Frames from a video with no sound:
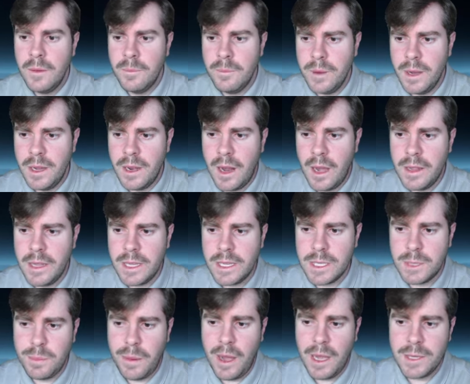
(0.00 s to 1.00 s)
But I think
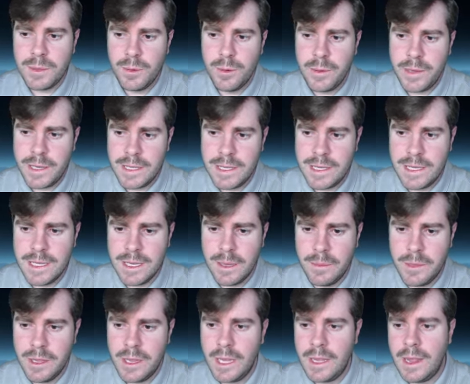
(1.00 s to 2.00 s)
it's possible we can see
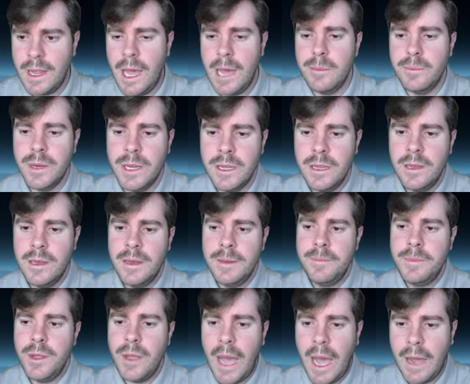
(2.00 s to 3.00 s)
something like that. But
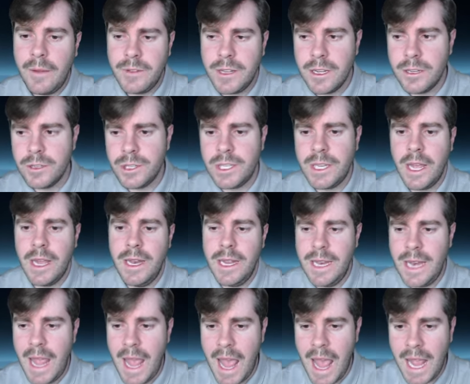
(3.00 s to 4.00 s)
you have to understand,
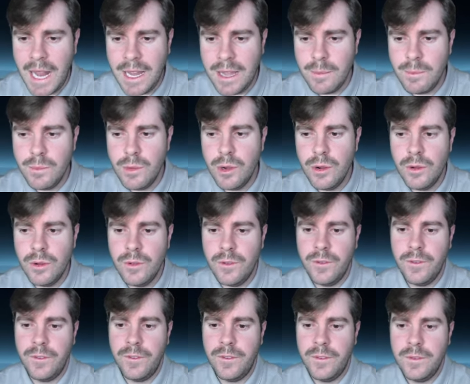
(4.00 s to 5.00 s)
in any
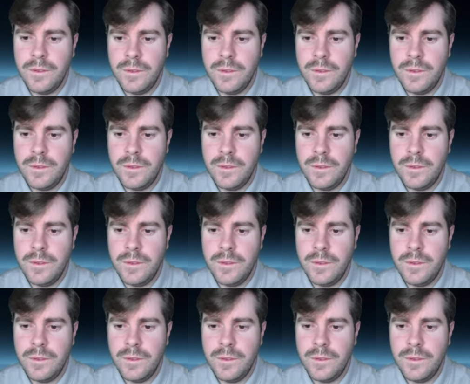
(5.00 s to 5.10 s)
move